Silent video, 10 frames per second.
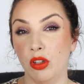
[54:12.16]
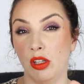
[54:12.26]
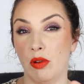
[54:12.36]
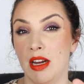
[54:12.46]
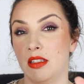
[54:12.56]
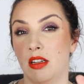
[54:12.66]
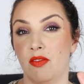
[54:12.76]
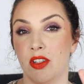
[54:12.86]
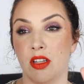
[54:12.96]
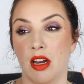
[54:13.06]
only reason
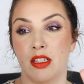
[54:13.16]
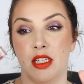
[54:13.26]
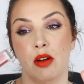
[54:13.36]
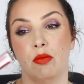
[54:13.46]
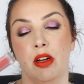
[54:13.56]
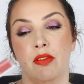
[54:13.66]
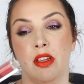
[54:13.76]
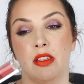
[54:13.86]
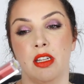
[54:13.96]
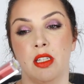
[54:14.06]
I've decided to get rid of
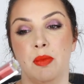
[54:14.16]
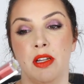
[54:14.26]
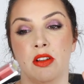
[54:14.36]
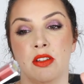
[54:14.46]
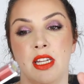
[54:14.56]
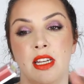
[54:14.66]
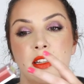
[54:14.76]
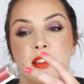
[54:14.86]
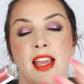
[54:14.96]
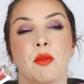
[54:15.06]
this is because it
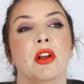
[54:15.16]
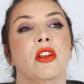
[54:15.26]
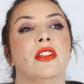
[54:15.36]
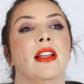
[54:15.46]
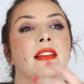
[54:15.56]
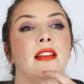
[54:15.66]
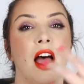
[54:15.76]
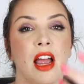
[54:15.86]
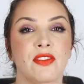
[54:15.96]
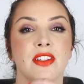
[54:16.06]
is like one of those
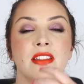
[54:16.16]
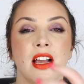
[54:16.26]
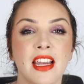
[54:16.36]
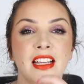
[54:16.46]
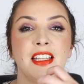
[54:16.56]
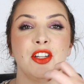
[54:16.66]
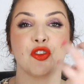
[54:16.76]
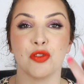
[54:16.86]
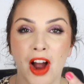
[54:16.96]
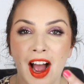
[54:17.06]
life-suckingly
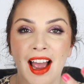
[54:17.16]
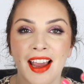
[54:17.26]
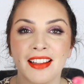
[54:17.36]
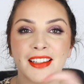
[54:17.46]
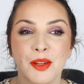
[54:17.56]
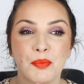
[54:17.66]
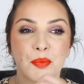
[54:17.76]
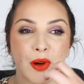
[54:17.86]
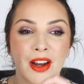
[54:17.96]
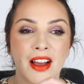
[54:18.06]
dry lip
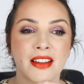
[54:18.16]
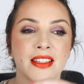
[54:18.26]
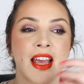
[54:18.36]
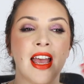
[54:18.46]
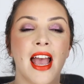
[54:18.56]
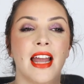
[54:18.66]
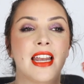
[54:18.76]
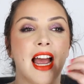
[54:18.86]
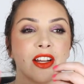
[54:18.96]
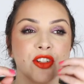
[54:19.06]
products and it
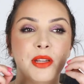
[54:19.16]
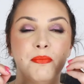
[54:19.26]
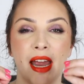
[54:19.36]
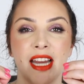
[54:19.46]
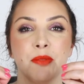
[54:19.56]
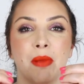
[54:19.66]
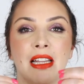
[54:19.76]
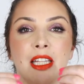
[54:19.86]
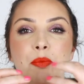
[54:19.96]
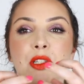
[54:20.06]
actually makes my
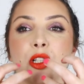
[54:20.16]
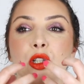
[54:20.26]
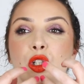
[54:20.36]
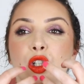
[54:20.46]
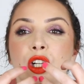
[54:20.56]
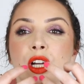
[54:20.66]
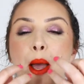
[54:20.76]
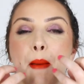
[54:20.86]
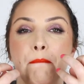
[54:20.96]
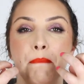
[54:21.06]
lips look
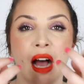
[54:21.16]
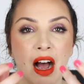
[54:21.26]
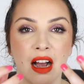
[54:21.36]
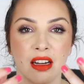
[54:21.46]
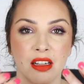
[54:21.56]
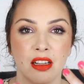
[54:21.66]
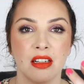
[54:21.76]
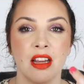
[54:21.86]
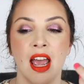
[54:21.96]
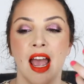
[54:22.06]
puckered,